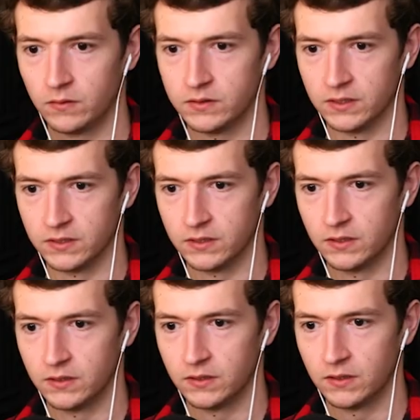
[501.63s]
What's this?
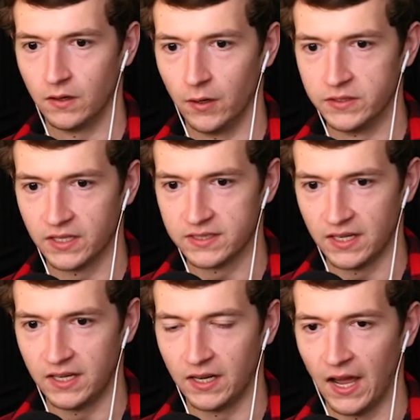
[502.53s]
Oh, is it because
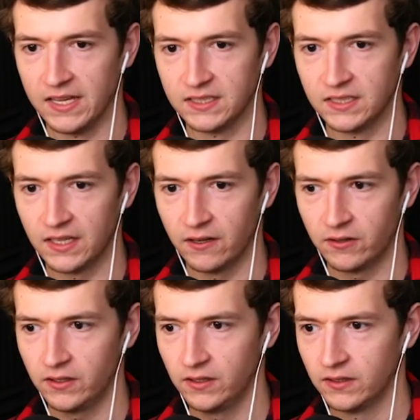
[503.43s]
I hit an Ike
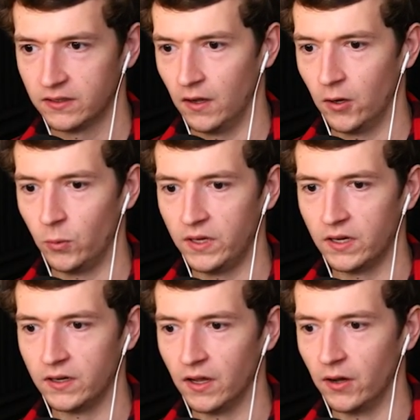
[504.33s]
encounter? Oh,
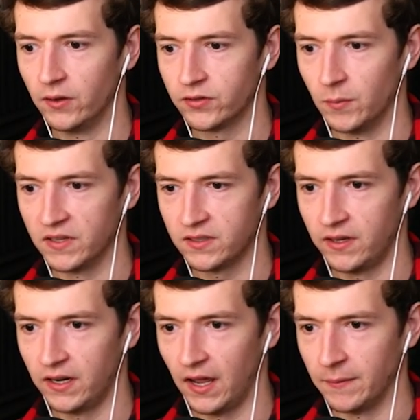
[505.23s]
weird. Oh, so I must have
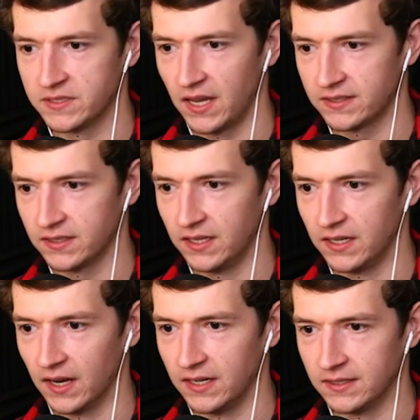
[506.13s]
hit- I must actually hit
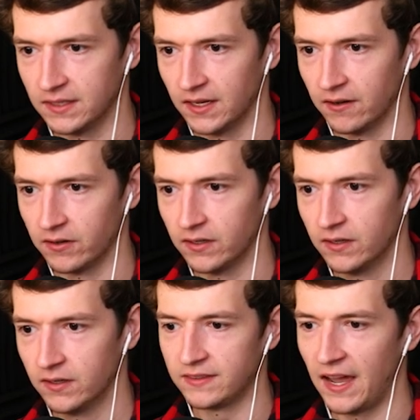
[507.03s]
an Ike encounter.
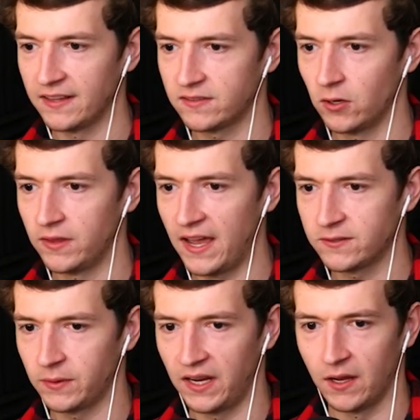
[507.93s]
That's- oh,
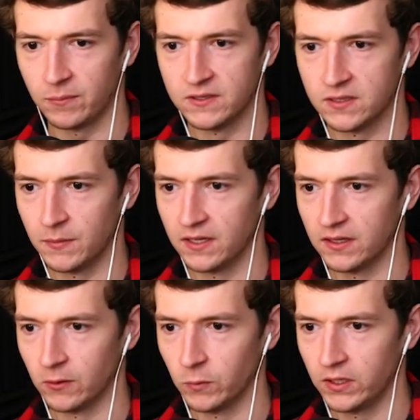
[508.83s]
that's what happens in my
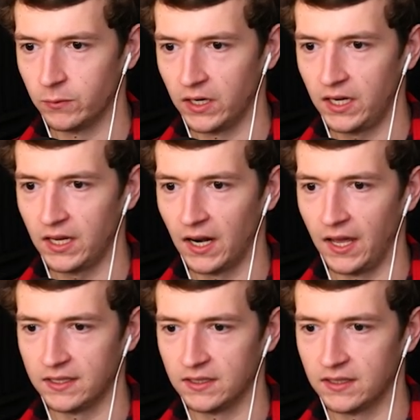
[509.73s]
thing. We're, we're hitting an
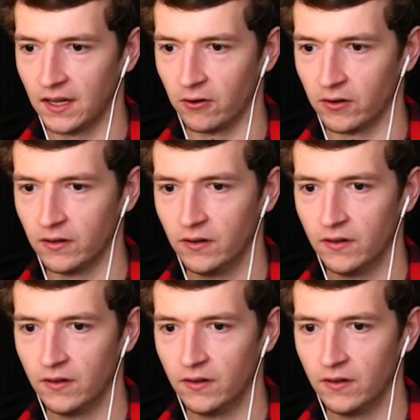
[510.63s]
Ike encounter,